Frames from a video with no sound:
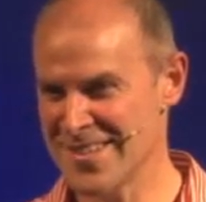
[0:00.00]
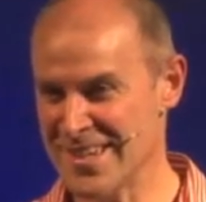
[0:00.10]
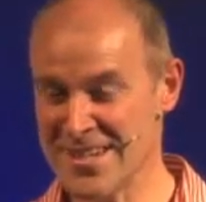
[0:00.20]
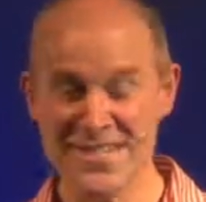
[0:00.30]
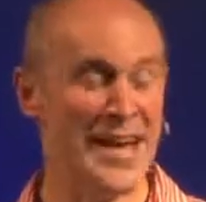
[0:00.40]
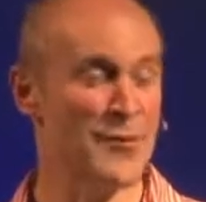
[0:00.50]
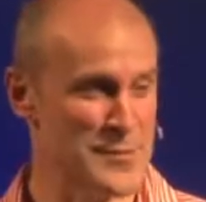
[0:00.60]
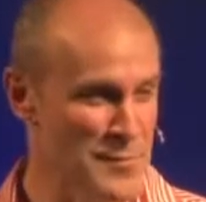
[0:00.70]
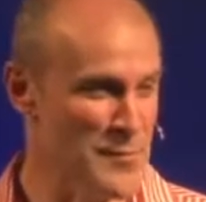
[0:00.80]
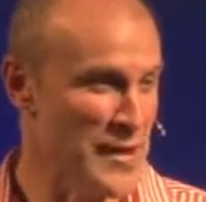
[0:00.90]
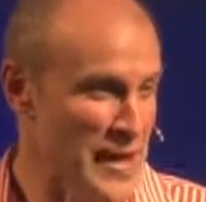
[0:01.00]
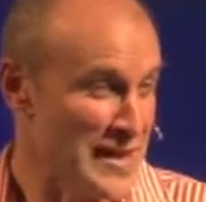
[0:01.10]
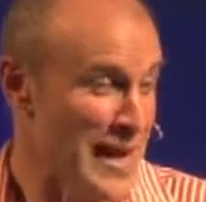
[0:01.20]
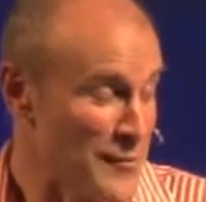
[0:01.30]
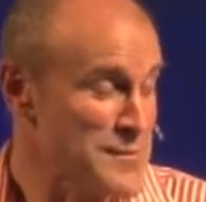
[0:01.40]
It actually
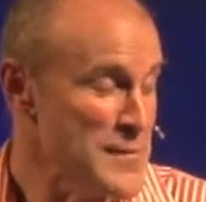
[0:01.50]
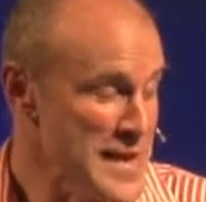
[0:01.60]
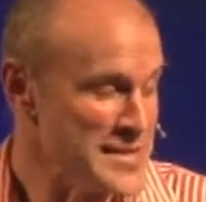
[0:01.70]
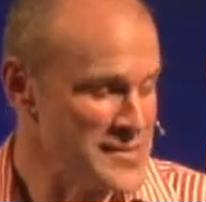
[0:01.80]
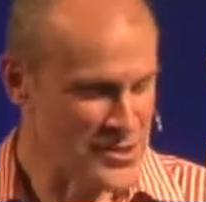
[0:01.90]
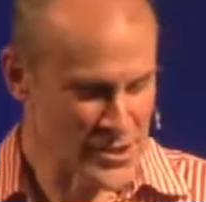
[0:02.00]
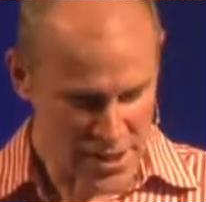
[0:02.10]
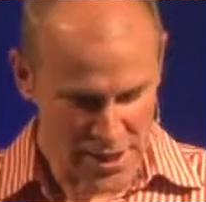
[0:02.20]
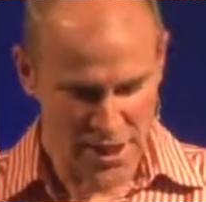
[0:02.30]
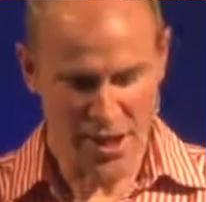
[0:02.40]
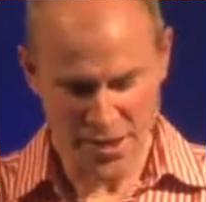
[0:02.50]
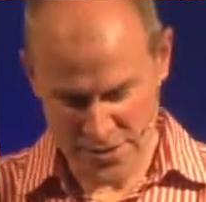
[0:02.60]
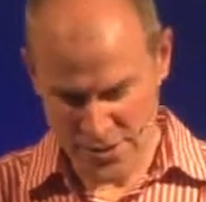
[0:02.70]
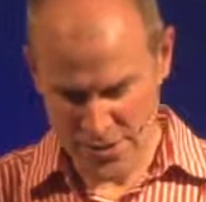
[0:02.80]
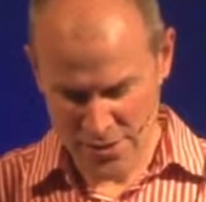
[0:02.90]
helps me to learn
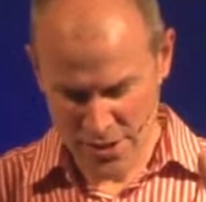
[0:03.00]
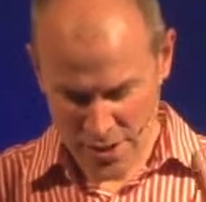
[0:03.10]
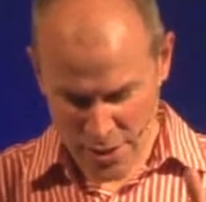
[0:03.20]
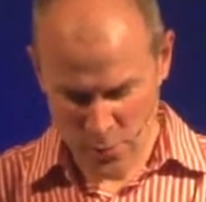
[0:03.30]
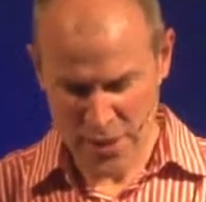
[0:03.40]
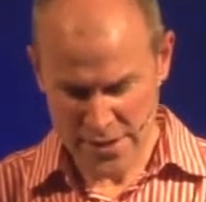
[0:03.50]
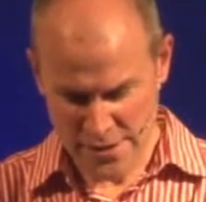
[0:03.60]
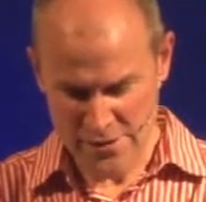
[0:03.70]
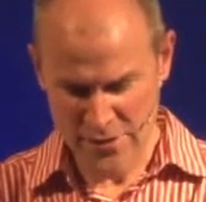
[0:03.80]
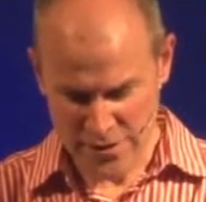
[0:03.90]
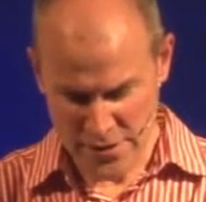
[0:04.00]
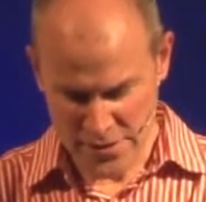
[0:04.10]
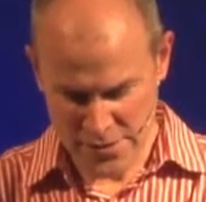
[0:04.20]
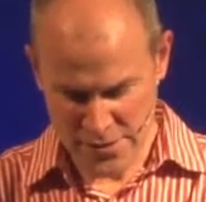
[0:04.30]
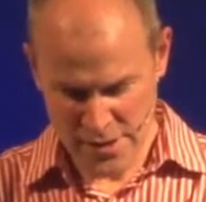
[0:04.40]
to, you know, when I serve
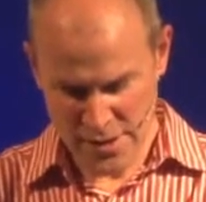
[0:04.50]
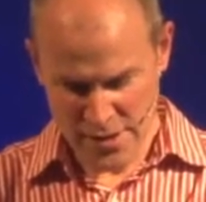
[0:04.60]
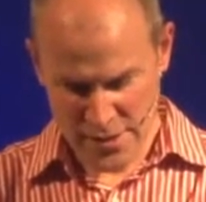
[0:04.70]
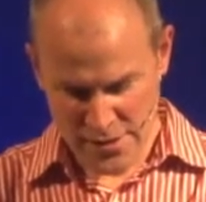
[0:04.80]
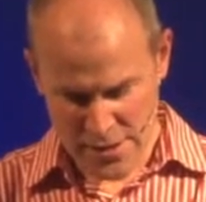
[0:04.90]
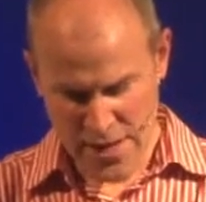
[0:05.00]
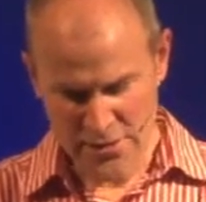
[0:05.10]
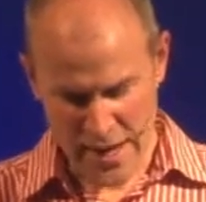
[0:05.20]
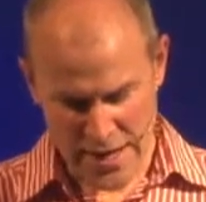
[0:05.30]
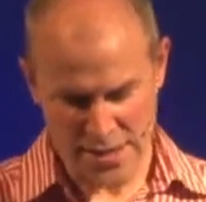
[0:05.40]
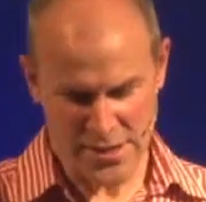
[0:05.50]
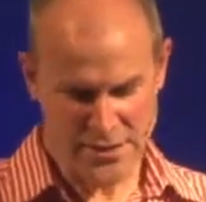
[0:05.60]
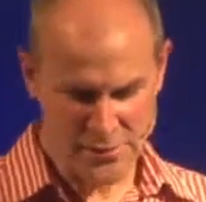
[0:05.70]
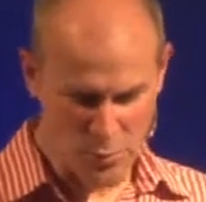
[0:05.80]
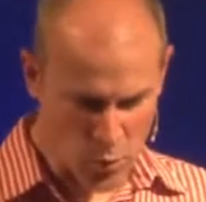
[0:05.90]
others, to learn that actually
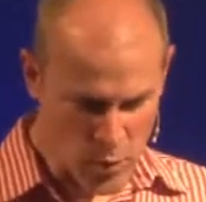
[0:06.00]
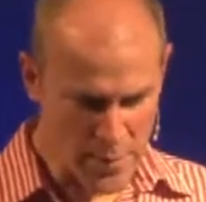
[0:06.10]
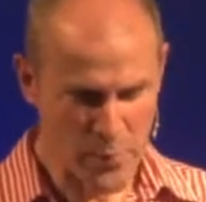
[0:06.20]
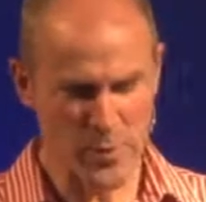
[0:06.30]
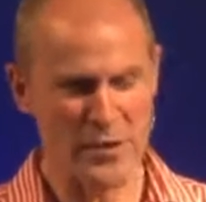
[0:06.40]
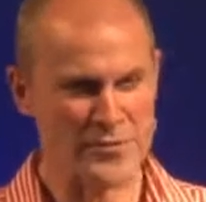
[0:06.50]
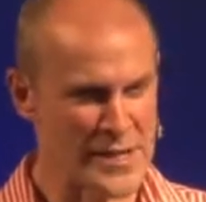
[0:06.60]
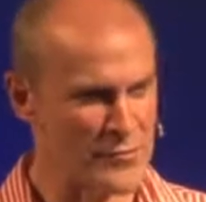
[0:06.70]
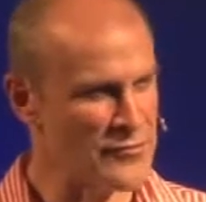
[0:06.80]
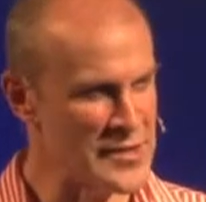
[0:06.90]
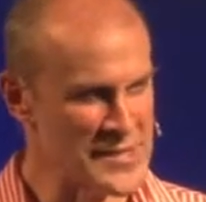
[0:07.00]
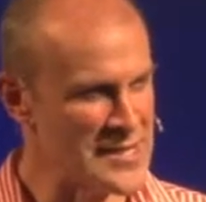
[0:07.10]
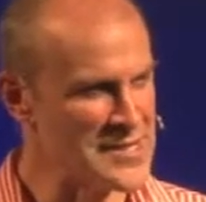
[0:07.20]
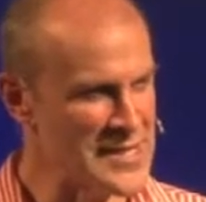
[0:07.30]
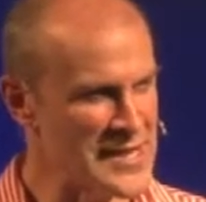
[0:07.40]
that when I put myself first,
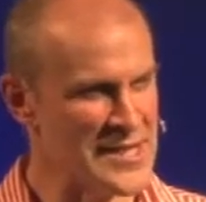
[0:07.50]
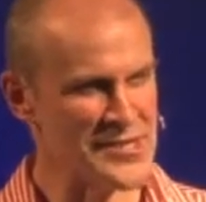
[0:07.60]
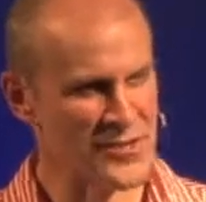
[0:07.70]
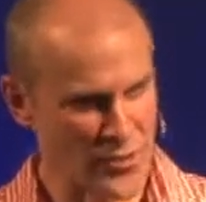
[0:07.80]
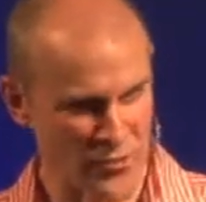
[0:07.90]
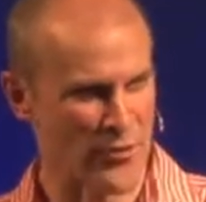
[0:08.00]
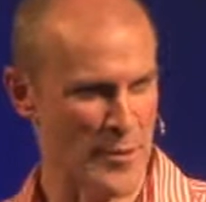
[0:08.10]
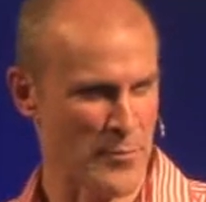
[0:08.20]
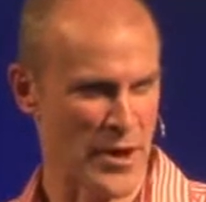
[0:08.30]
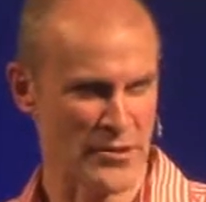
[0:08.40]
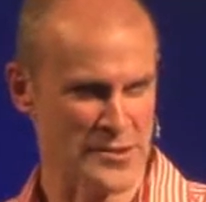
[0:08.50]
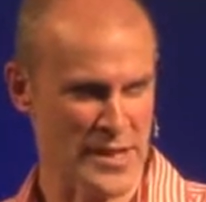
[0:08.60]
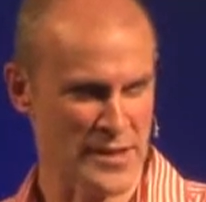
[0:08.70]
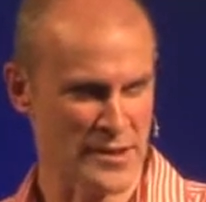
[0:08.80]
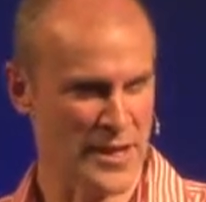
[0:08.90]
actually that's not the right
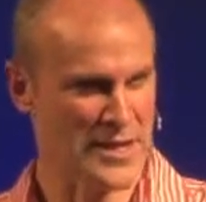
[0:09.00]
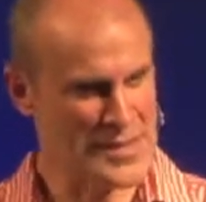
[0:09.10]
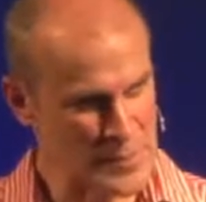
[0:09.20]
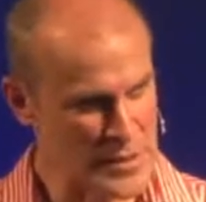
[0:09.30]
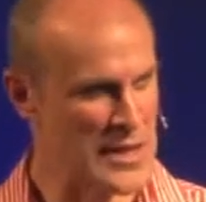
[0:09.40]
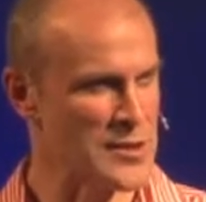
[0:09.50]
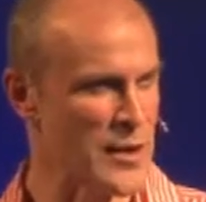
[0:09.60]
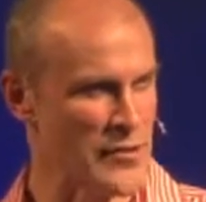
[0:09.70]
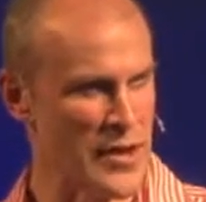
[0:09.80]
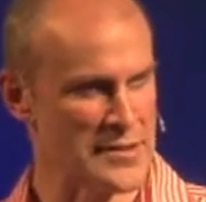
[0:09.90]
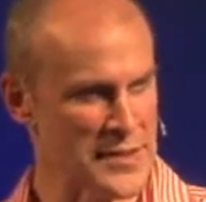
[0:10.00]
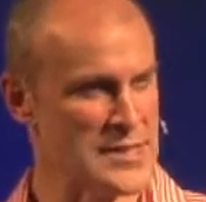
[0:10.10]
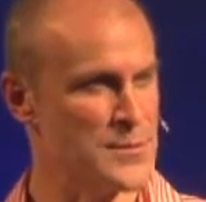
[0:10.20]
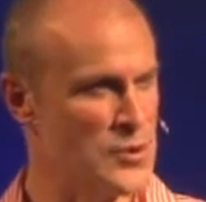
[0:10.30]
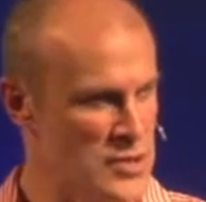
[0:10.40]
priority. It needs to be the other way around. I need
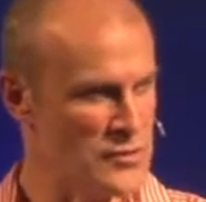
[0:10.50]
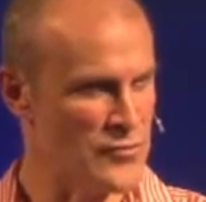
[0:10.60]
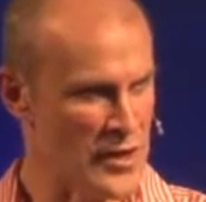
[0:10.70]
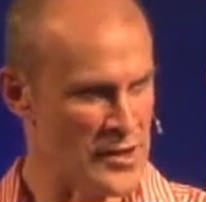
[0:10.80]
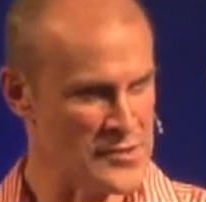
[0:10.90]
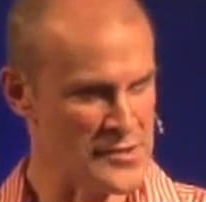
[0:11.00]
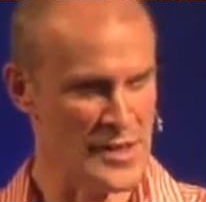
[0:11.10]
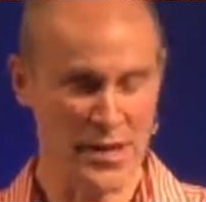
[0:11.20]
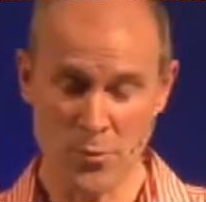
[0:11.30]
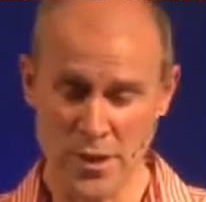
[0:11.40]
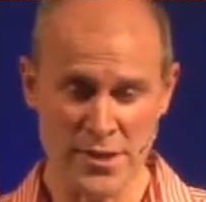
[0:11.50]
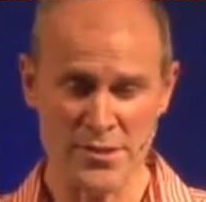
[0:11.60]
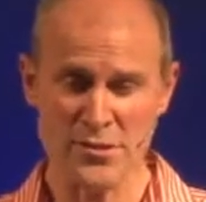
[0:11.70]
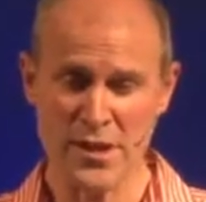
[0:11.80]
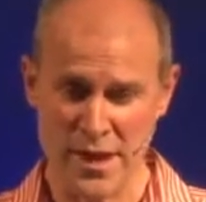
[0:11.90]
to put you first. When I
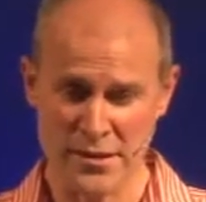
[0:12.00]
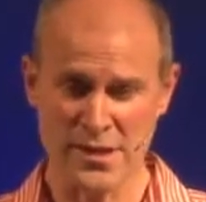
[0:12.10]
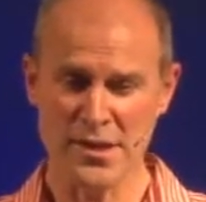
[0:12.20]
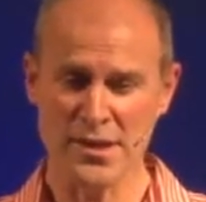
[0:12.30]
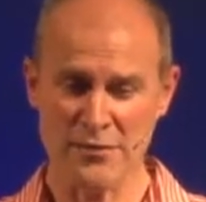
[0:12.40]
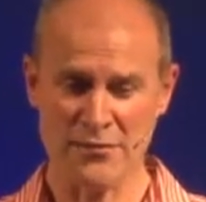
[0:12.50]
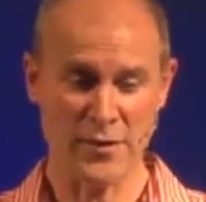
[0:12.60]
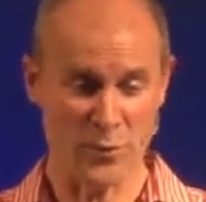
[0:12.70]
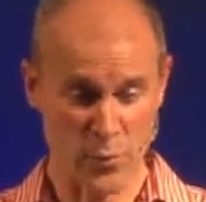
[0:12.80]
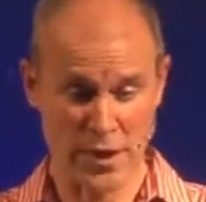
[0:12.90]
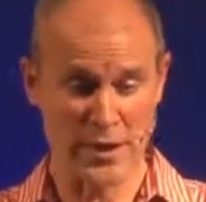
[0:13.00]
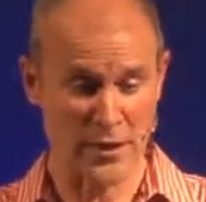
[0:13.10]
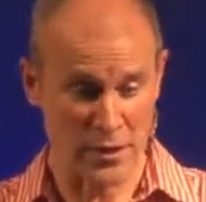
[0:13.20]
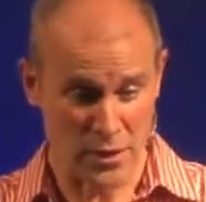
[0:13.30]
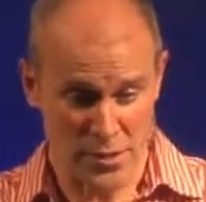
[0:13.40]
do that, and when
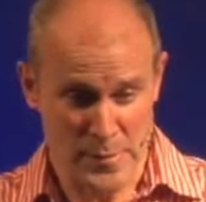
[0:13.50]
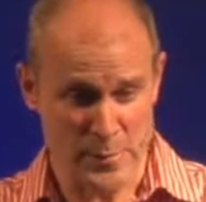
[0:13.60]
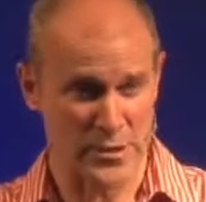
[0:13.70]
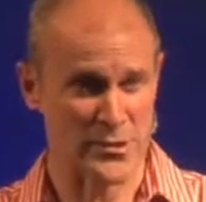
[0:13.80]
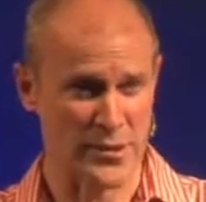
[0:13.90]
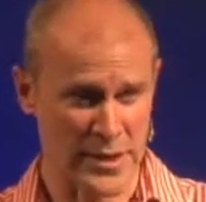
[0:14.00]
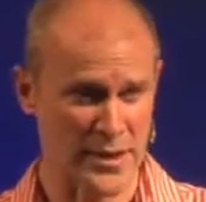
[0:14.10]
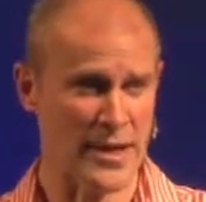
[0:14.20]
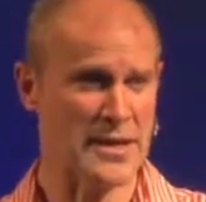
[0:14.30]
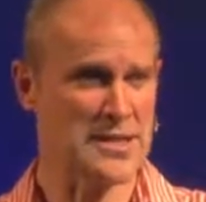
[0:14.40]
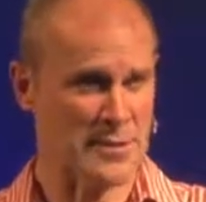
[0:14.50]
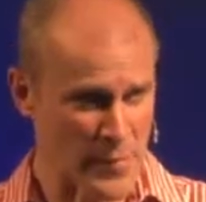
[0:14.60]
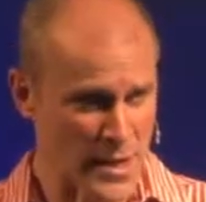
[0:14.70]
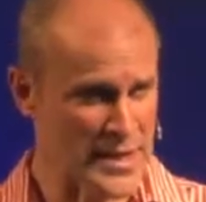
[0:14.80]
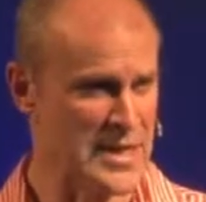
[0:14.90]
lots of people are doing that, actually
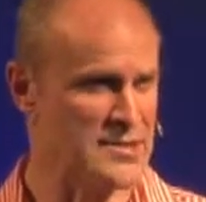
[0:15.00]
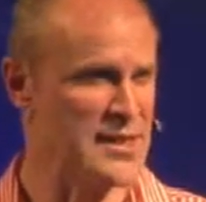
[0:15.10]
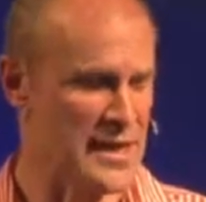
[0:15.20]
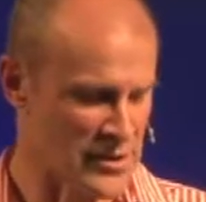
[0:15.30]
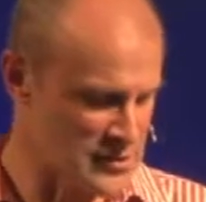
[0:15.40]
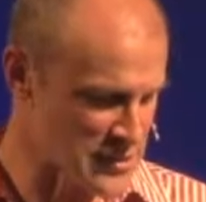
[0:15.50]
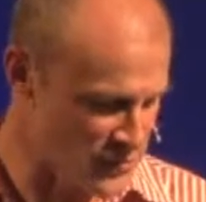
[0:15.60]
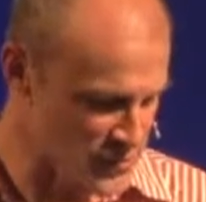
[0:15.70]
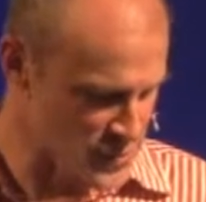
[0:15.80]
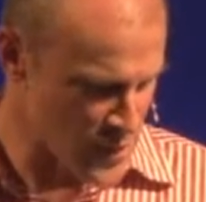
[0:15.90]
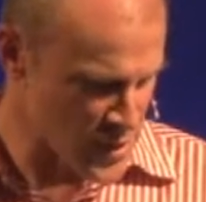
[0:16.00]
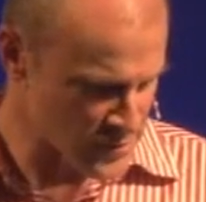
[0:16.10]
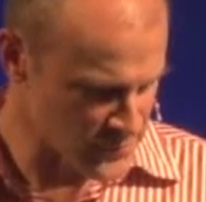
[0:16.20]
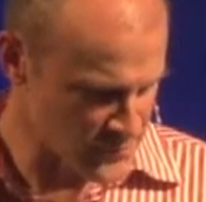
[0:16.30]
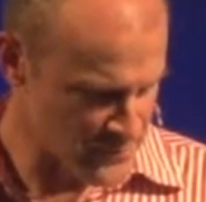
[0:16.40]
my needs get looked after as well.
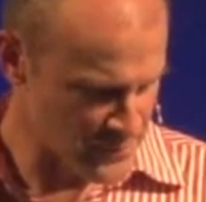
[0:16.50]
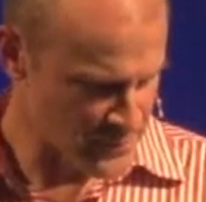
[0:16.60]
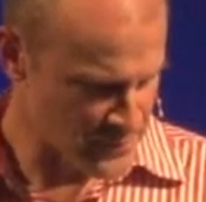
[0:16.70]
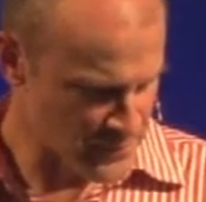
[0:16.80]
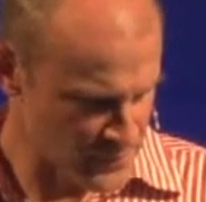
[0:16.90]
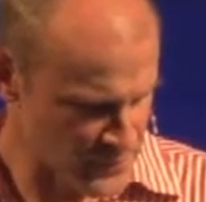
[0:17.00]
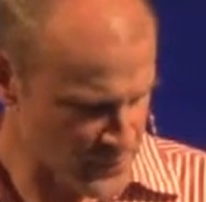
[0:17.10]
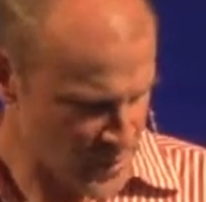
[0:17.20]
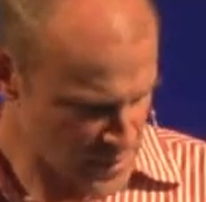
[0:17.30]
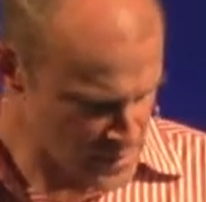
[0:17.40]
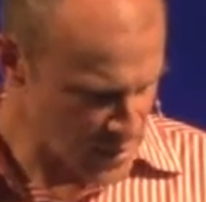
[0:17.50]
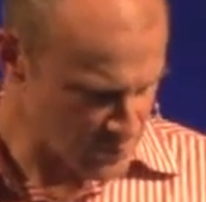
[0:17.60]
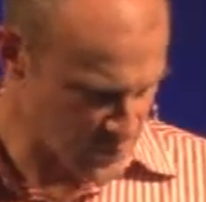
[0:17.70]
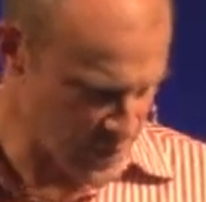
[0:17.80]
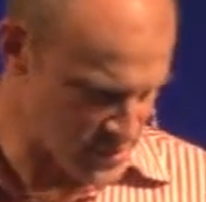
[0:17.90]

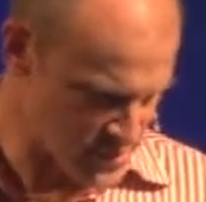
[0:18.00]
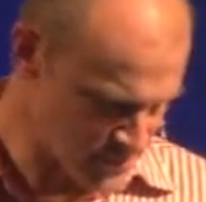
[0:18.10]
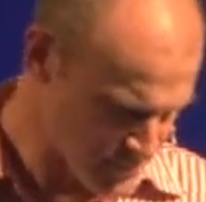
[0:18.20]
Selfless.